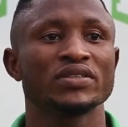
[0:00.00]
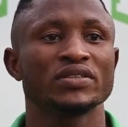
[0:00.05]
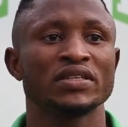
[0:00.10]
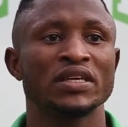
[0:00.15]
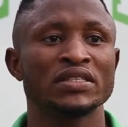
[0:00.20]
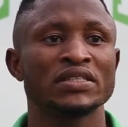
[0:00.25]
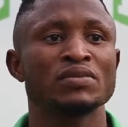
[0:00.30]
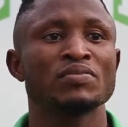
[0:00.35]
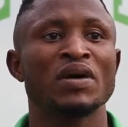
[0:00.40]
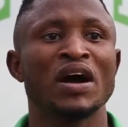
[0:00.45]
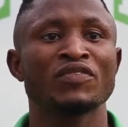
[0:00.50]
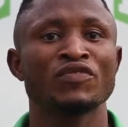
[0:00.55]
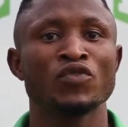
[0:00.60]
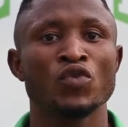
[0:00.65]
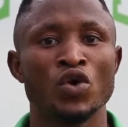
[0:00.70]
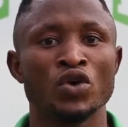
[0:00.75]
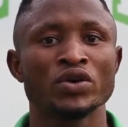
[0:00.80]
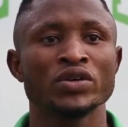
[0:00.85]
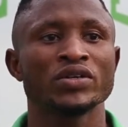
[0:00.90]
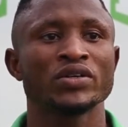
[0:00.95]
The team have
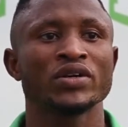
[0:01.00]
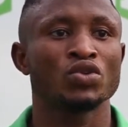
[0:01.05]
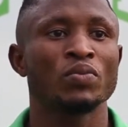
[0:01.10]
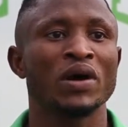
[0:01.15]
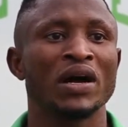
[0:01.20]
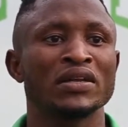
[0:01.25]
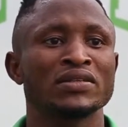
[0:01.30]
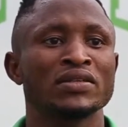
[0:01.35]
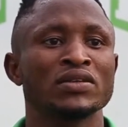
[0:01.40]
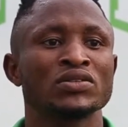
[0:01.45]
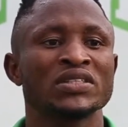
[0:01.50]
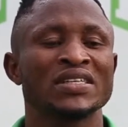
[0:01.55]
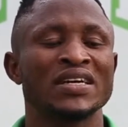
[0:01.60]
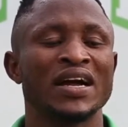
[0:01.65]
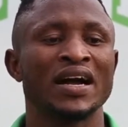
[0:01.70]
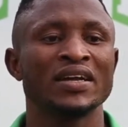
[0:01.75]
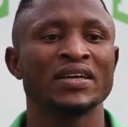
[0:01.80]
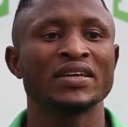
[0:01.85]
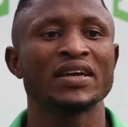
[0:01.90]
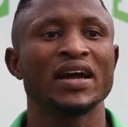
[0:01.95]
won,
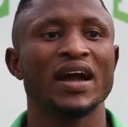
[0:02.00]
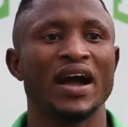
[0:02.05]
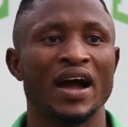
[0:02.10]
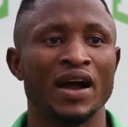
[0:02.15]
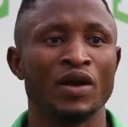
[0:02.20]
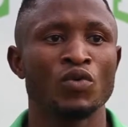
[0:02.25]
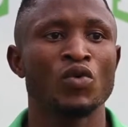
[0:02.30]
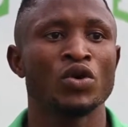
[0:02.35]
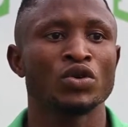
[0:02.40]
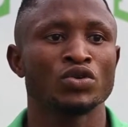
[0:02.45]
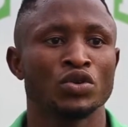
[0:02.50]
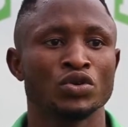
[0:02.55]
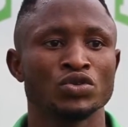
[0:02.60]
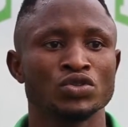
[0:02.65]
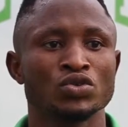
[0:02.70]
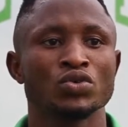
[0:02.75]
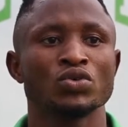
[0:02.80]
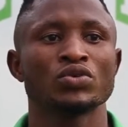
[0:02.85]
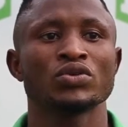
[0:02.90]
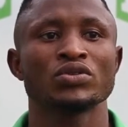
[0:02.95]
automatically I won
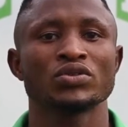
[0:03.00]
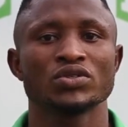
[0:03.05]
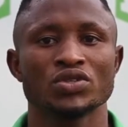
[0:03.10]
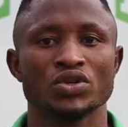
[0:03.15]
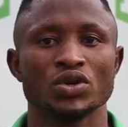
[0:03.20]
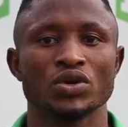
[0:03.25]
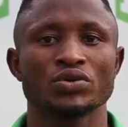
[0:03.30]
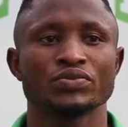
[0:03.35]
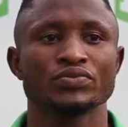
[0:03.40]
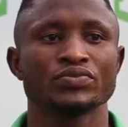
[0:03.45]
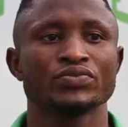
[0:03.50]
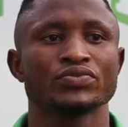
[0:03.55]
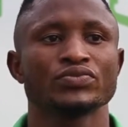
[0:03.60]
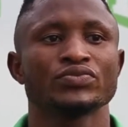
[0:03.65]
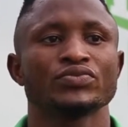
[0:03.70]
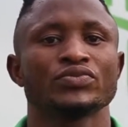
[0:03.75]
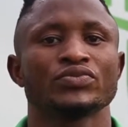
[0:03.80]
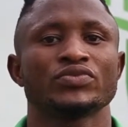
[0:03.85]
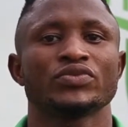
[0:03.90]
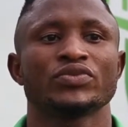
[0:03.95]
also.
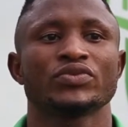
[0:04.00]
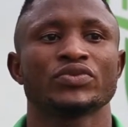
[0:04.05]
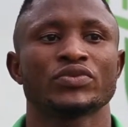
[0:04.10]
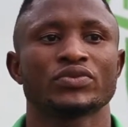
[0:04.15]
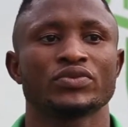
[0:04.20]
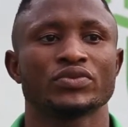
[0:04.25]
Sure.